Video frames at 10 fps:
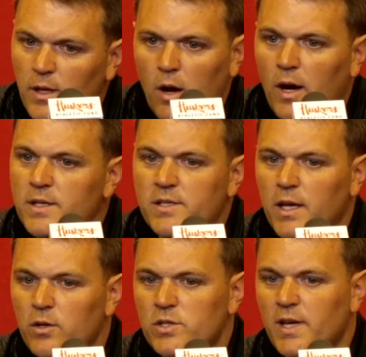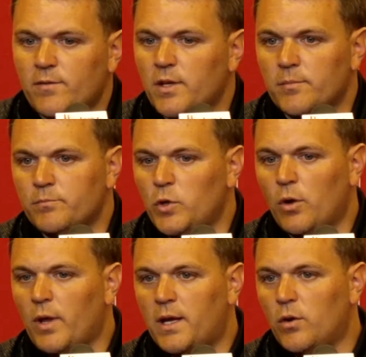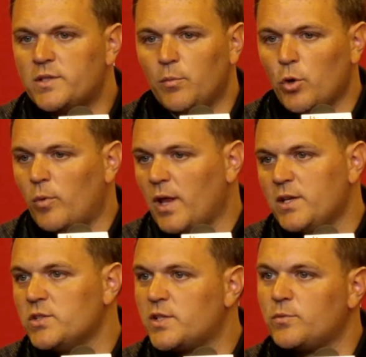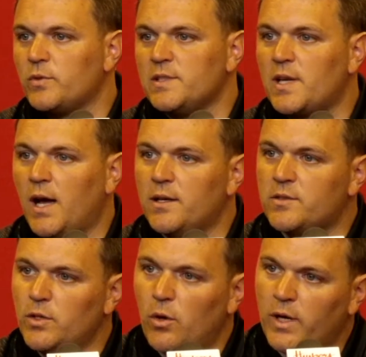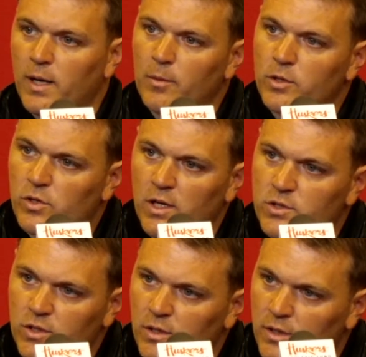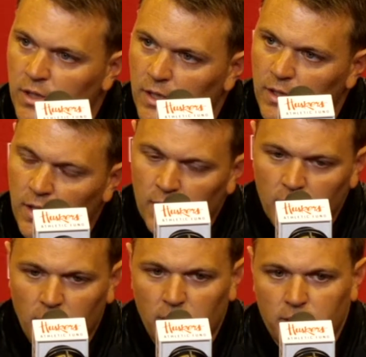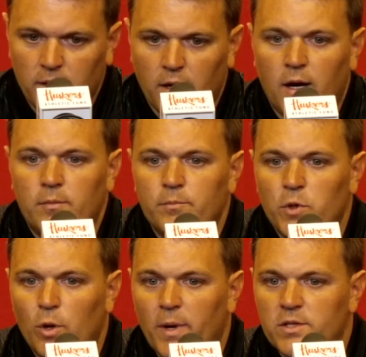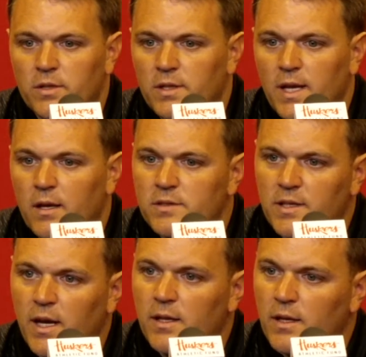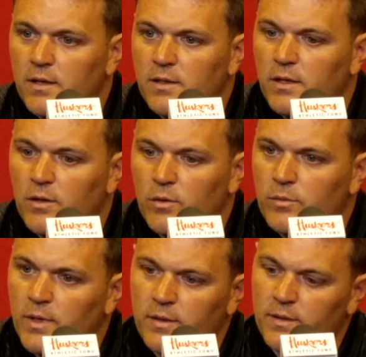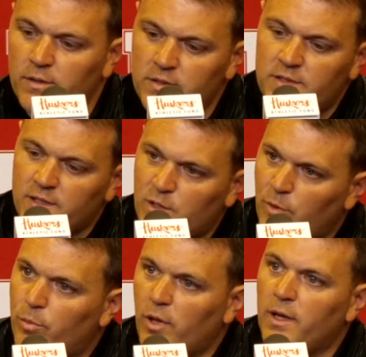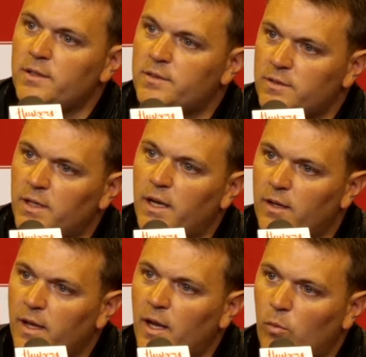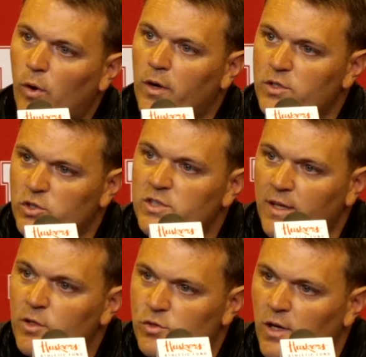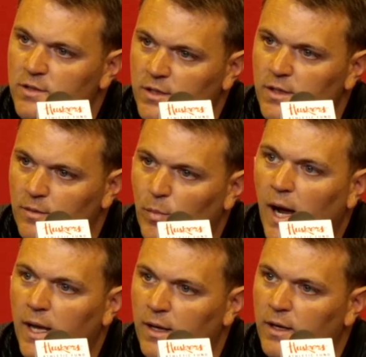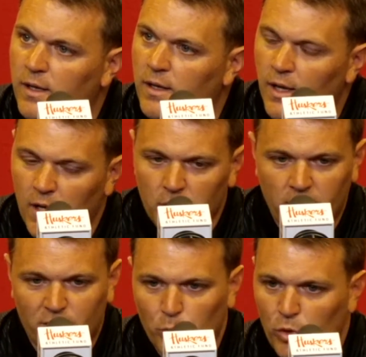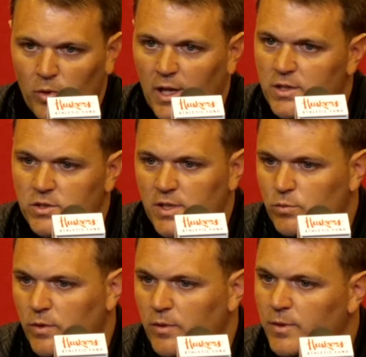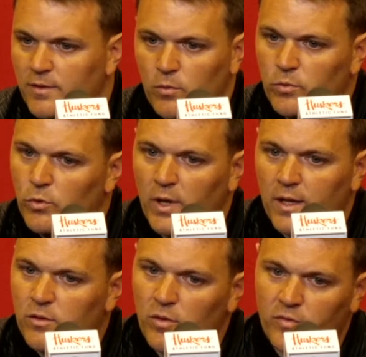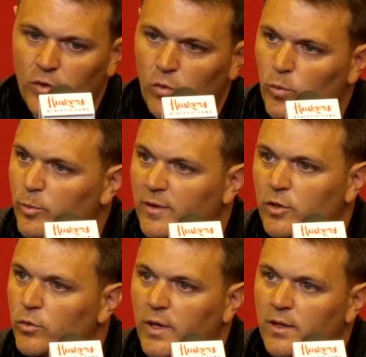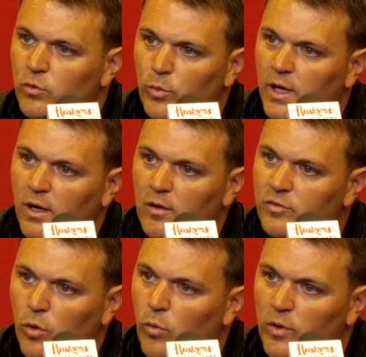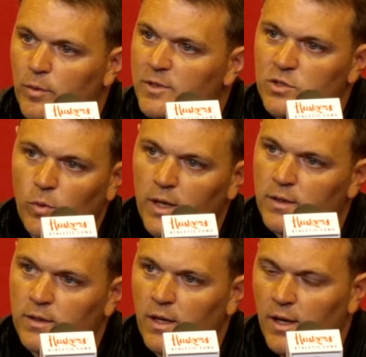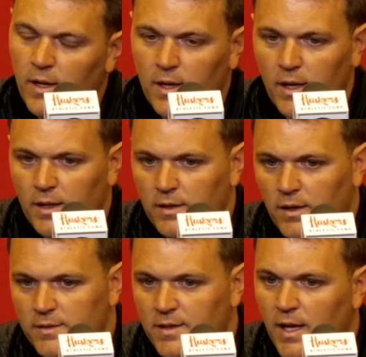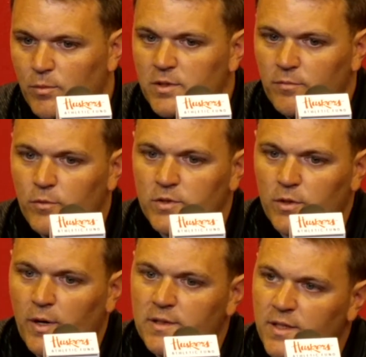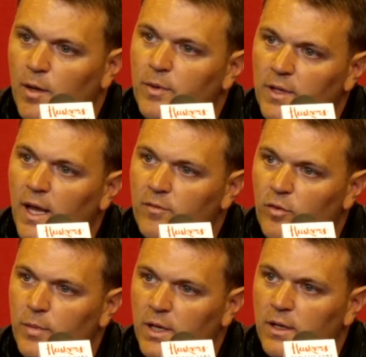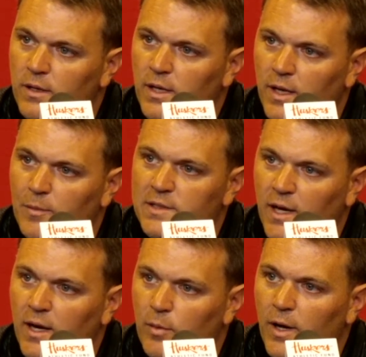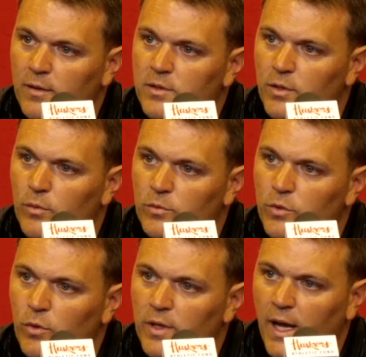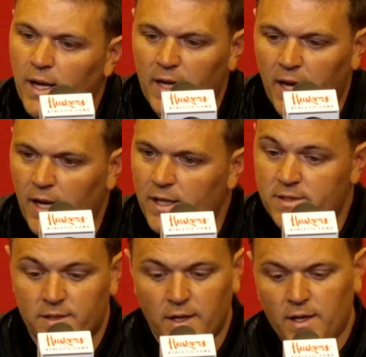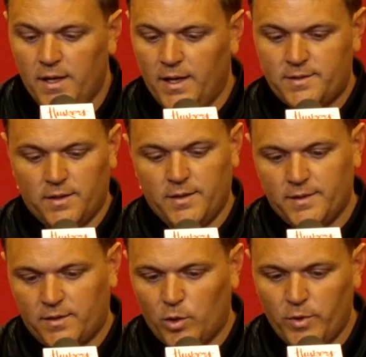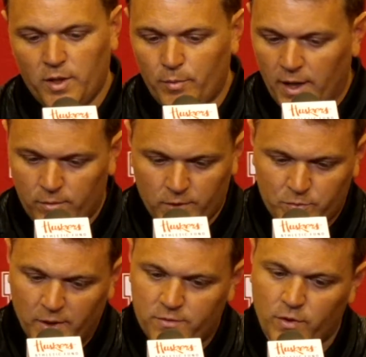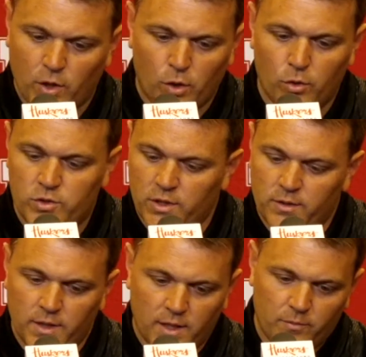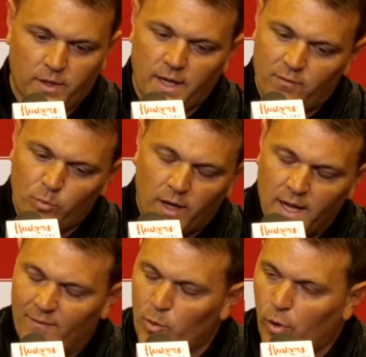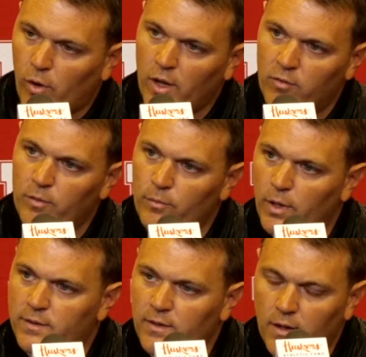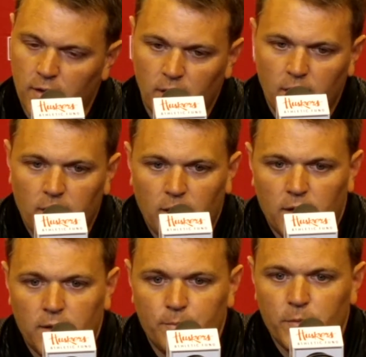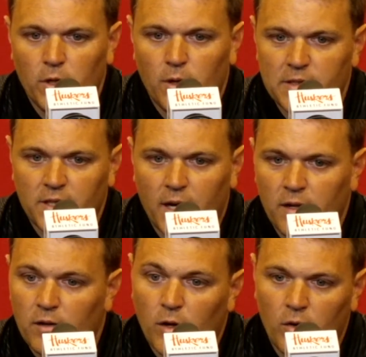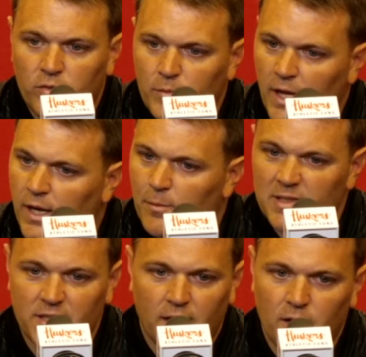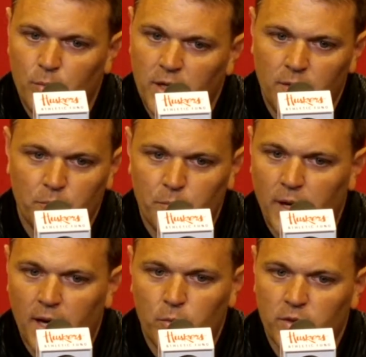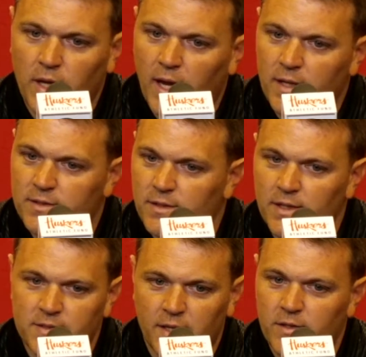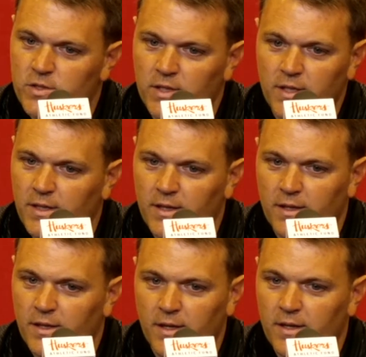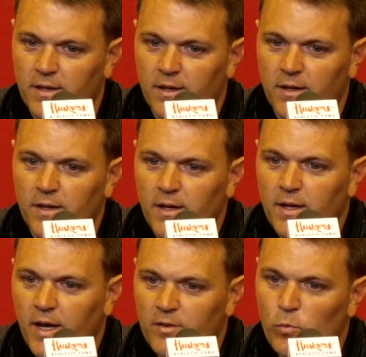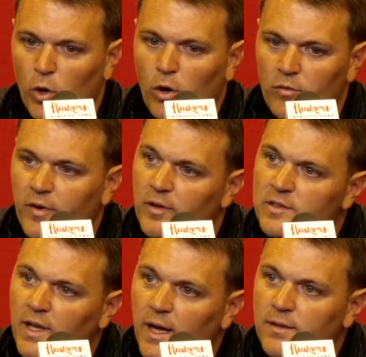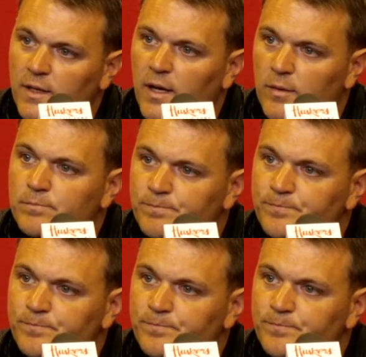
You know? No, I just think you just have to, you know, like Coach said, build relationships with these guys. You know, get them to trust you and you know, make sure that they understand that, you know, there's a system in place and it works. You just have to trust it and buy in, and you have to build relationships with them. You have to do that through the film room. You have to do that through being on the floor with them and sweating. And today was a great step in that for me, and I'm excited about, you know, doing that. And again, it's going to be about what's best for Coach and everybody having a part of it. But you know, I'm excited to learn from Nate. I'm excited to be back with Gates and his energy, and we're all going to figure this thing out together.